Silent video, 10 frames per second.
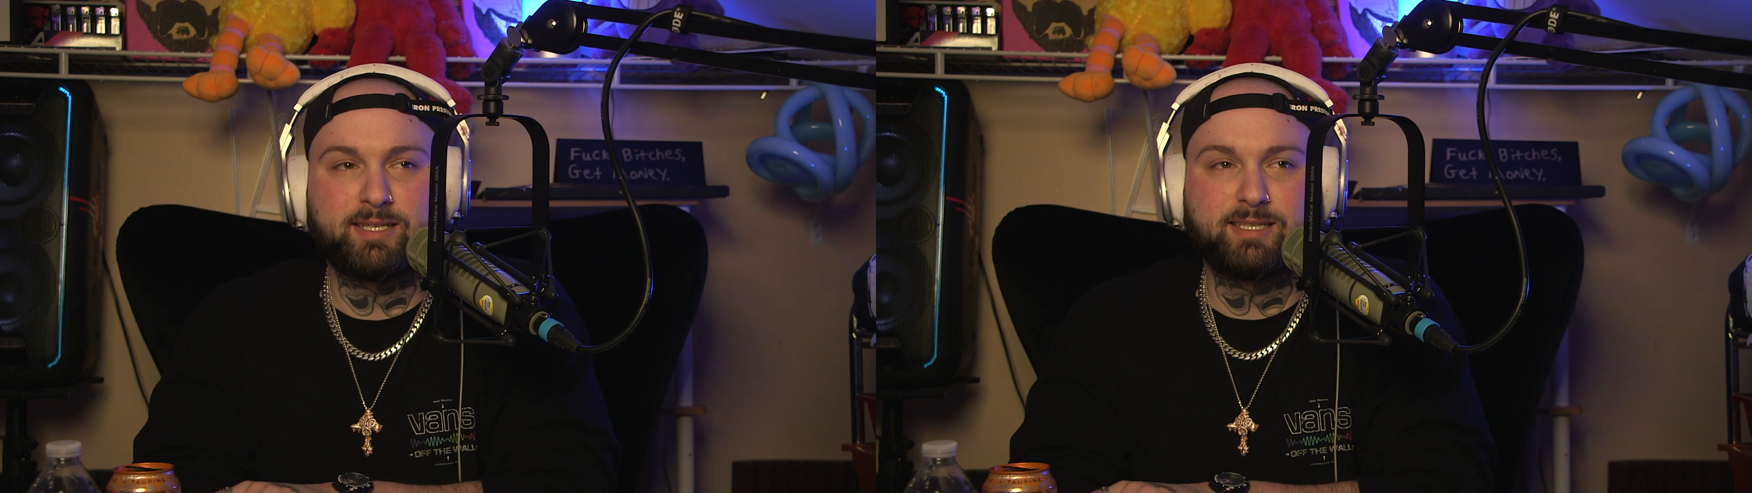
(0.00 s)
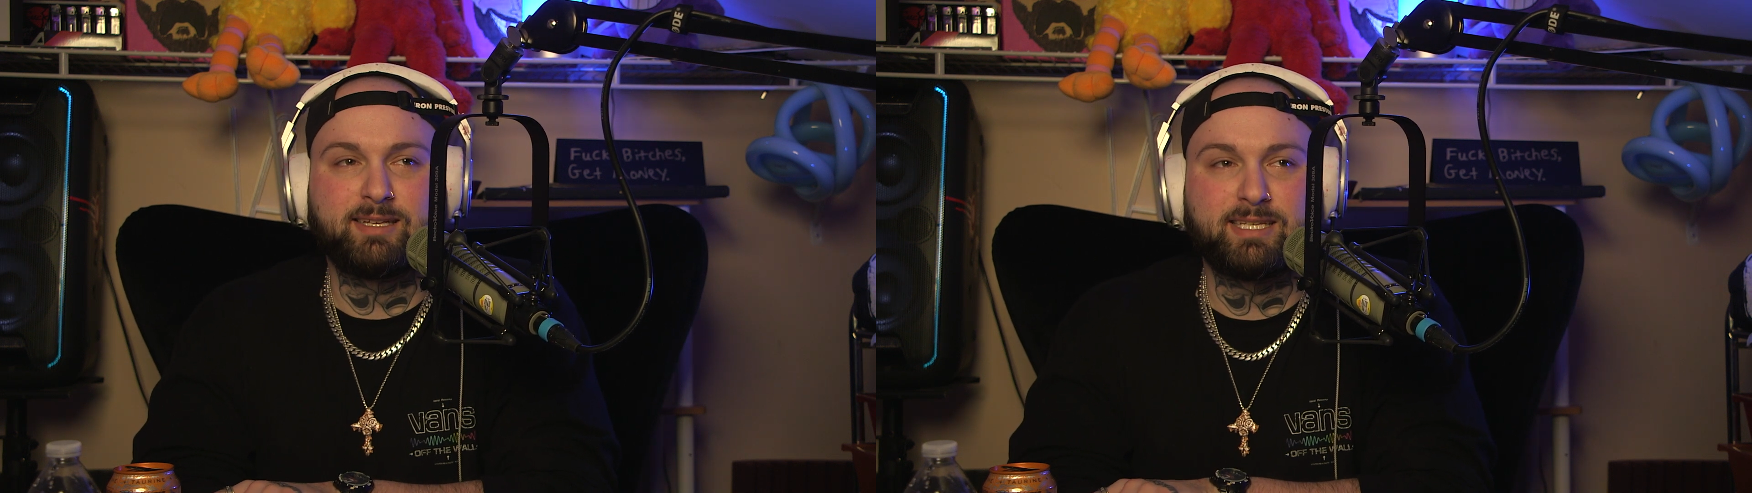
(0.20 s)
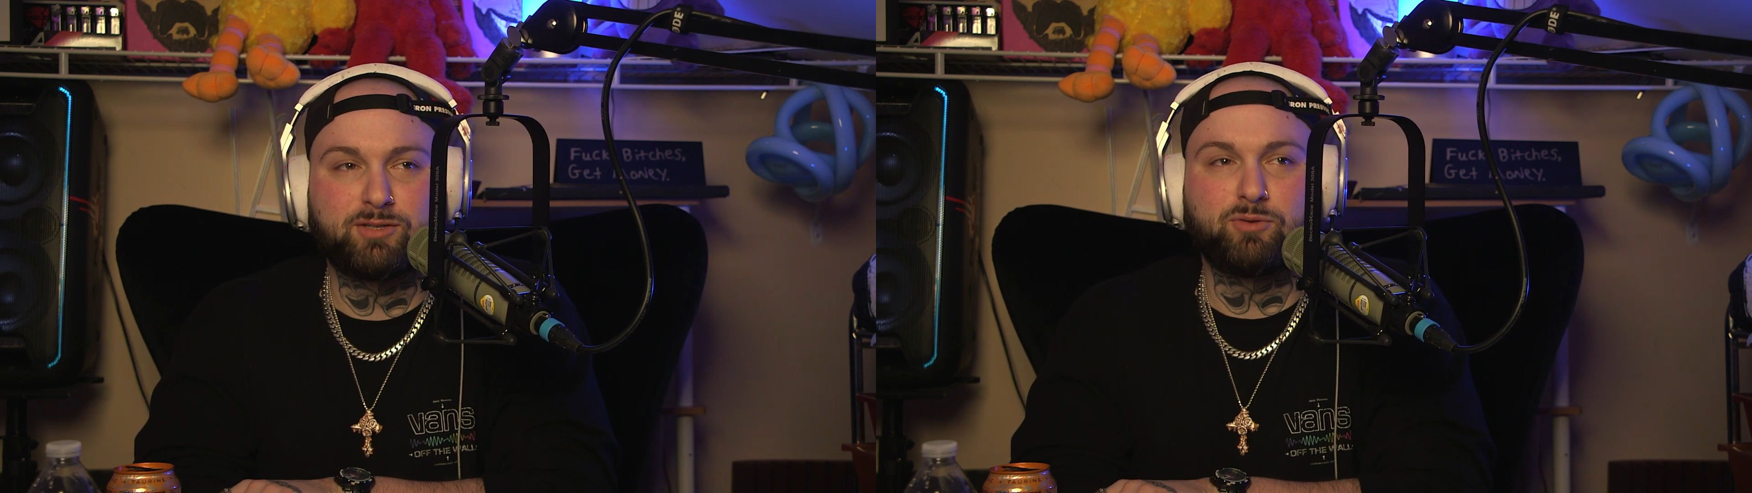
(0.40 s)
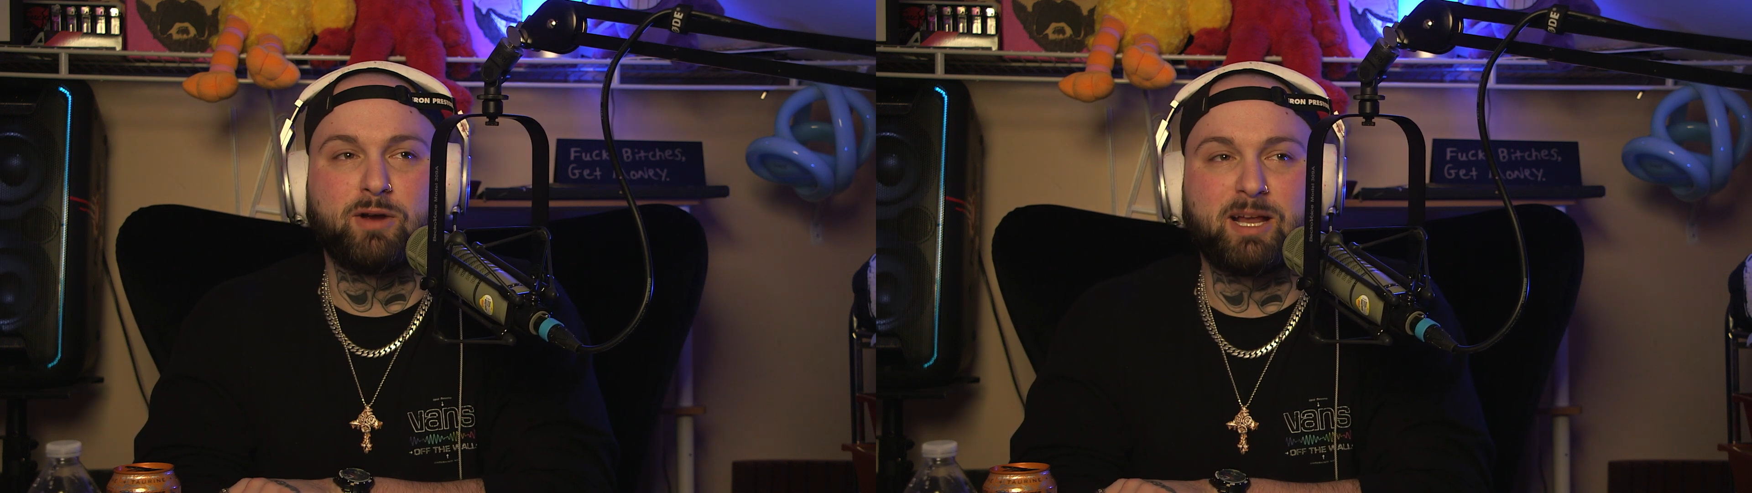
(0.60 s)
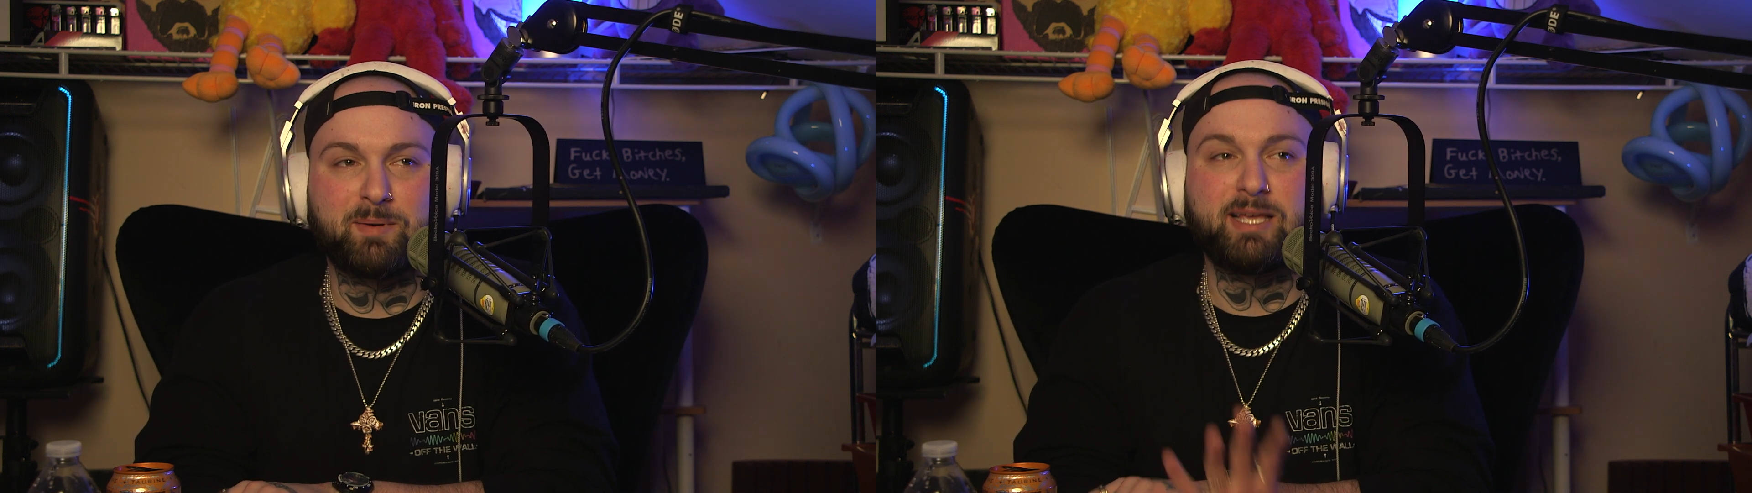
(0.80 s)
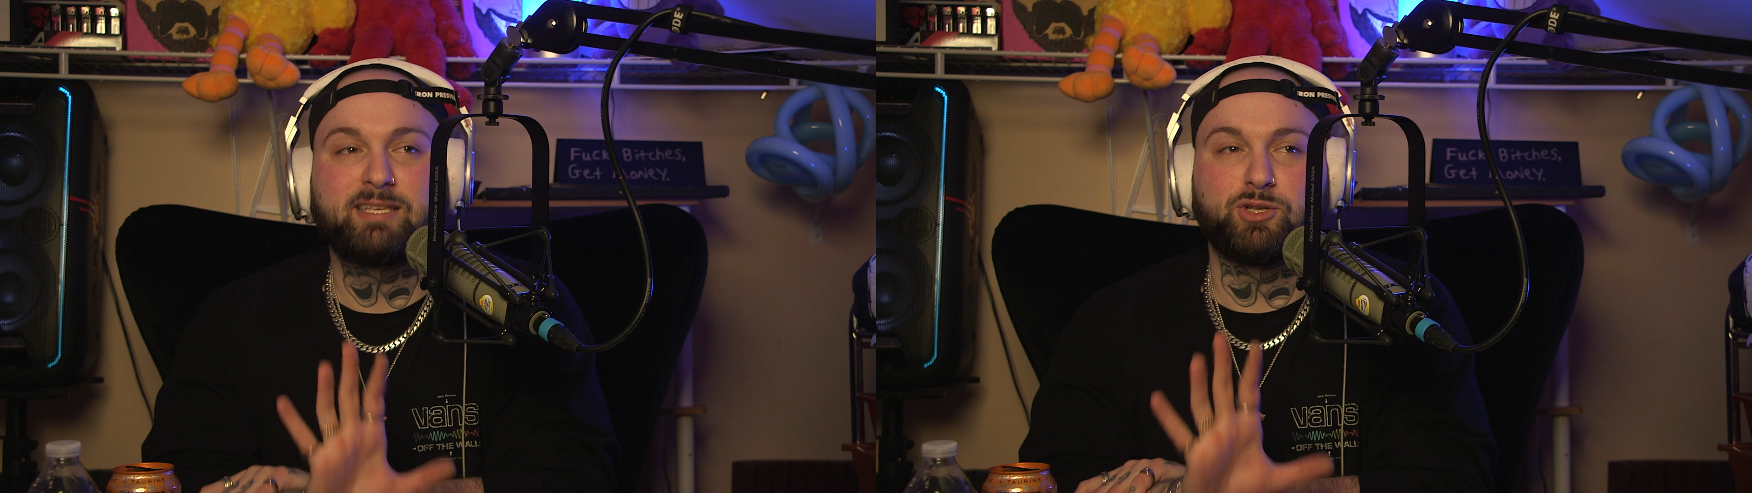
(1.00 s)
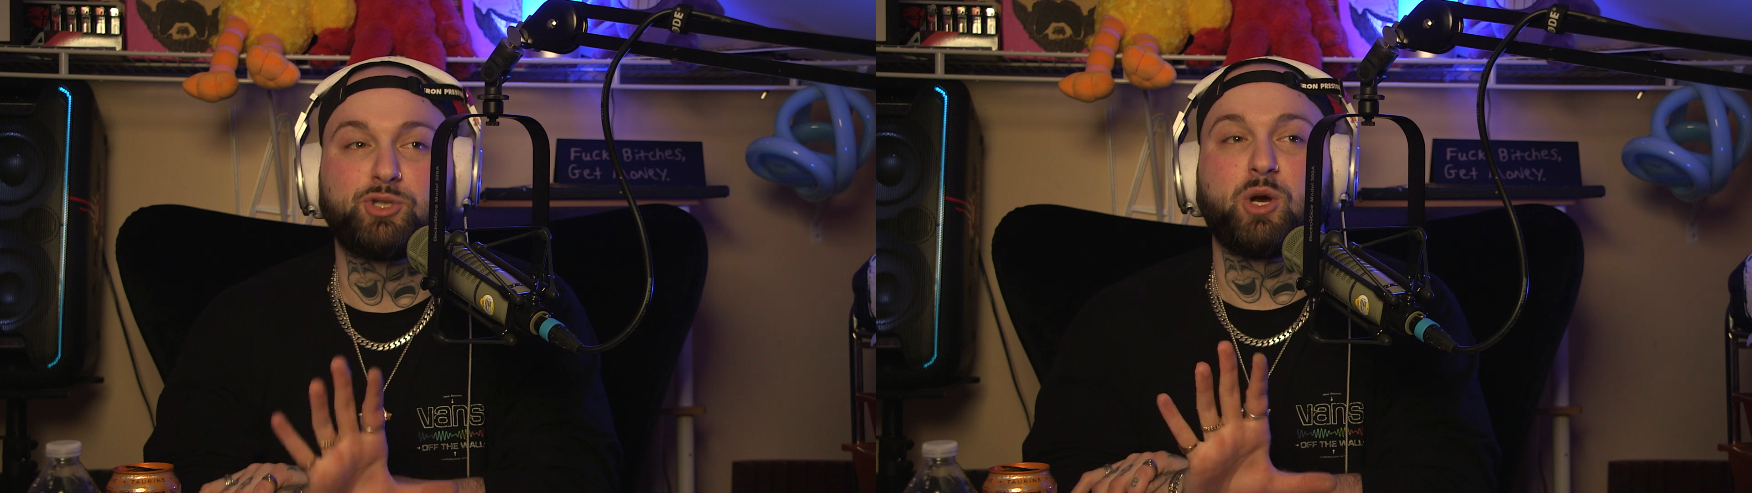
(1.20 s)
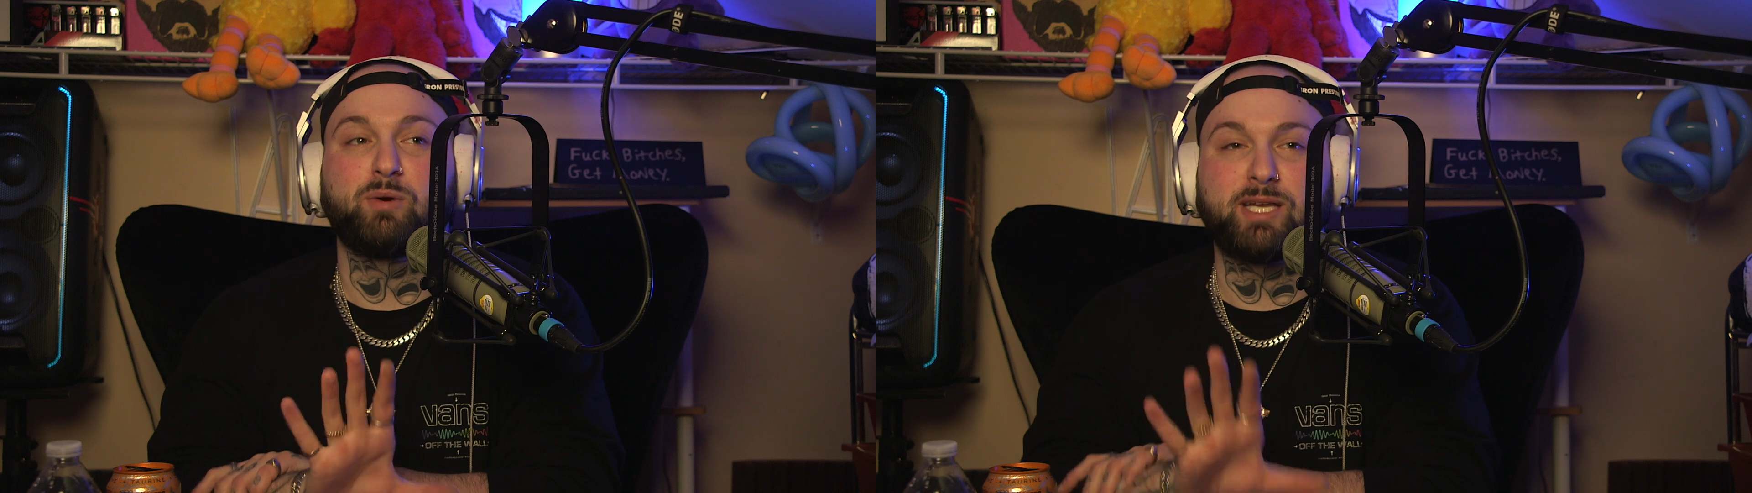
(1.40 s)
He, he's great, but he's a
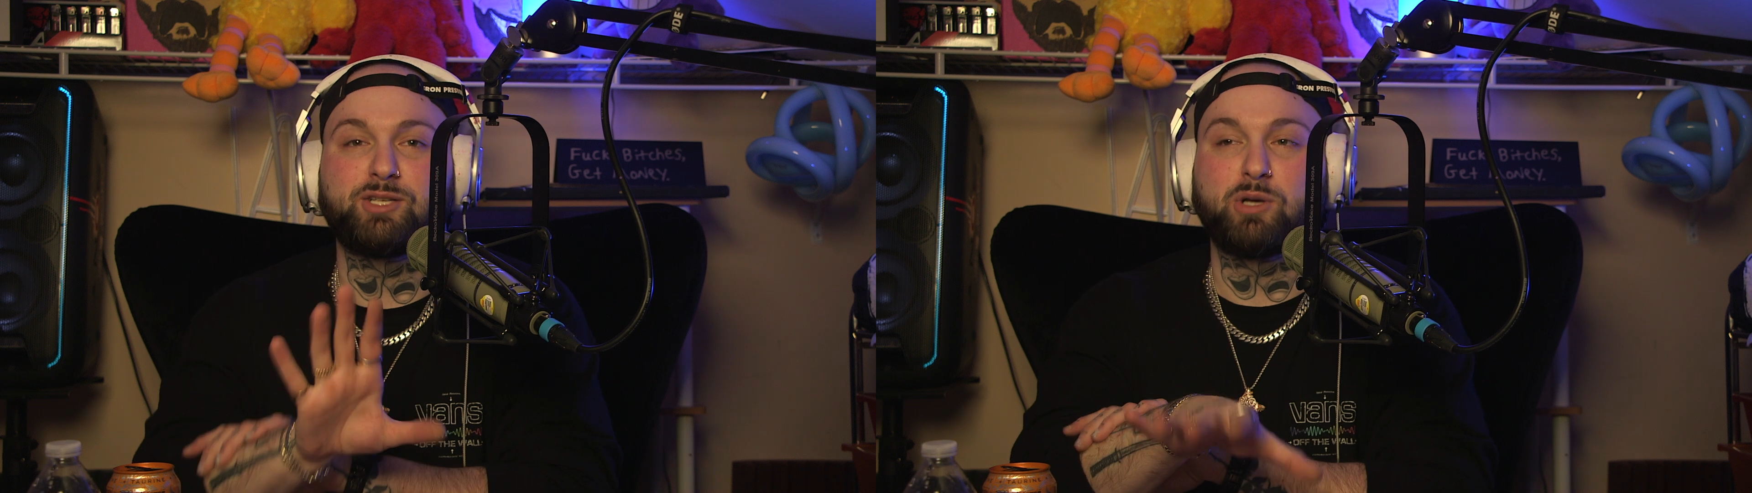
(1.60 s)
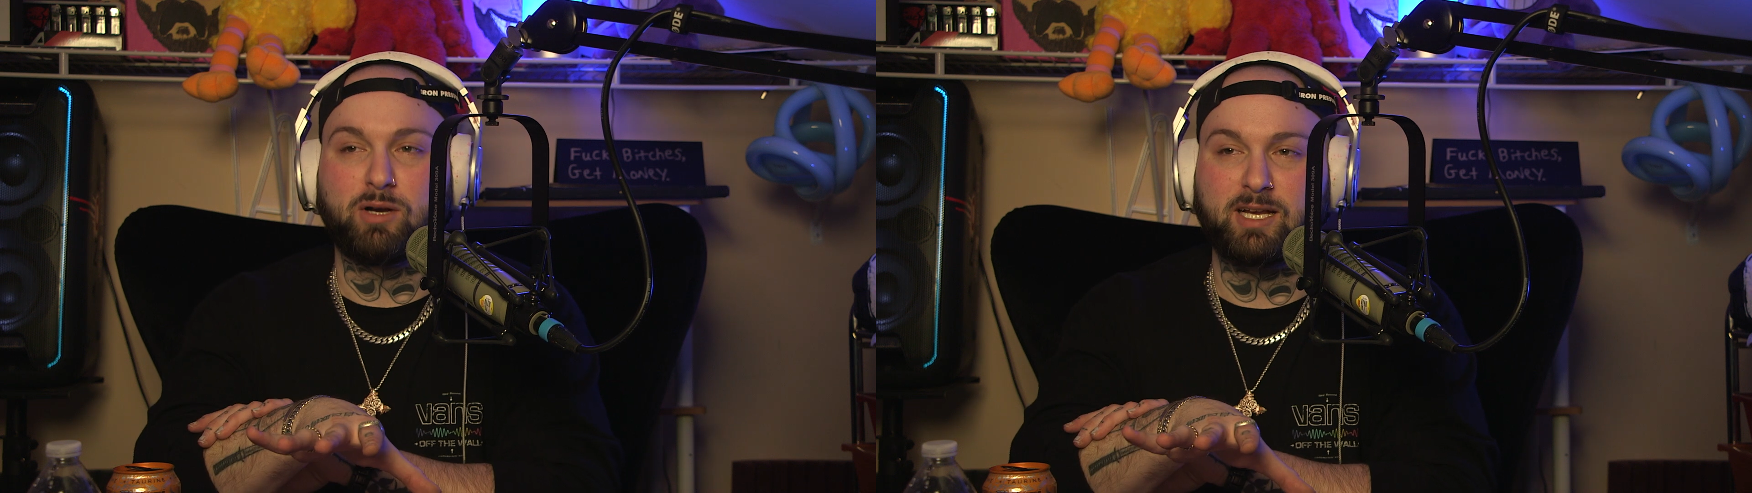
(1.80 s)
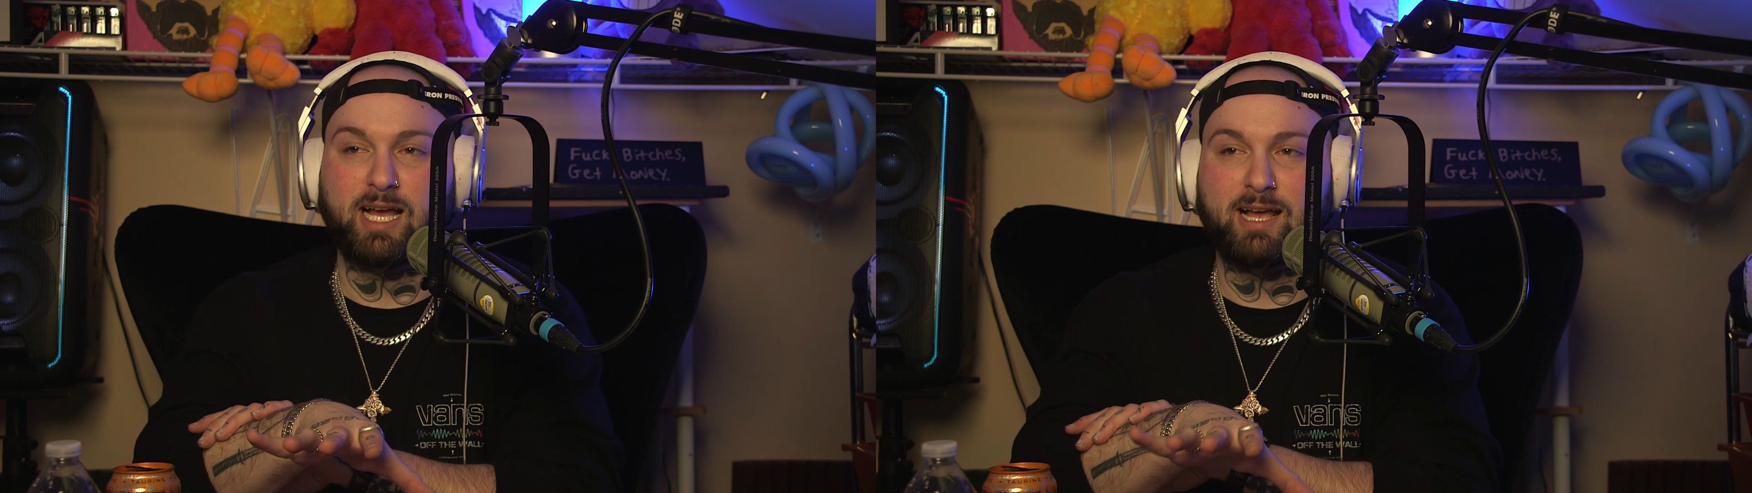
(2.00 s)
jokey joke guy.